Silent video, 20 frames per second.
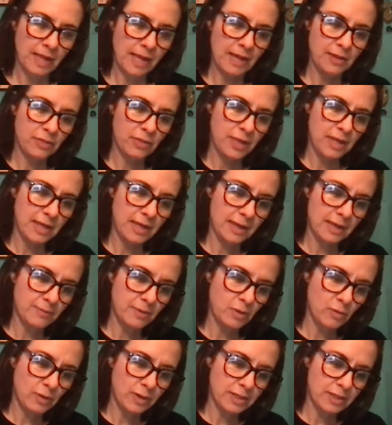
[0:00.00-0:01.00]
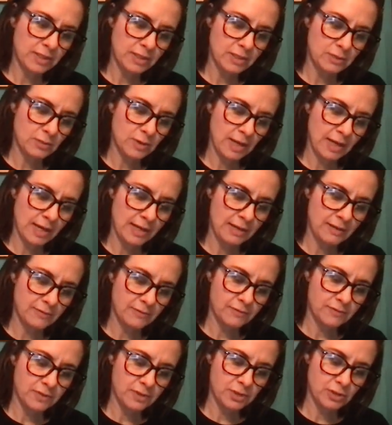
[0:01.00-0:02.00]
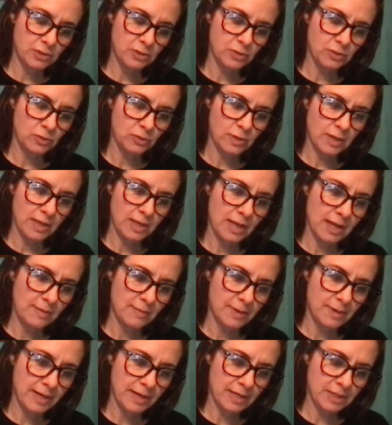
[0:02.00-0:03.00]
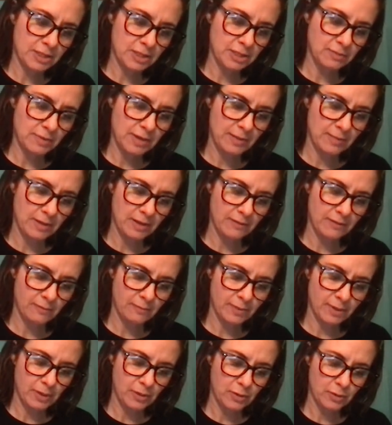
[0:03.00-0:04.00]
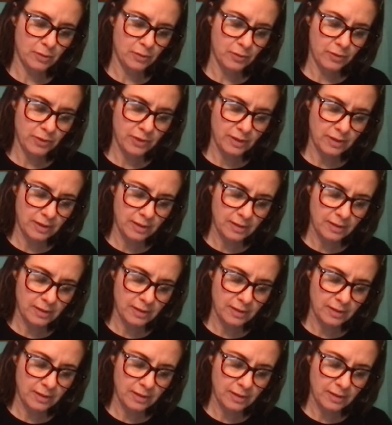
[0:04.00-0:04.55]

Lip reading: I think I'm going to kind of do a combination maybe of both.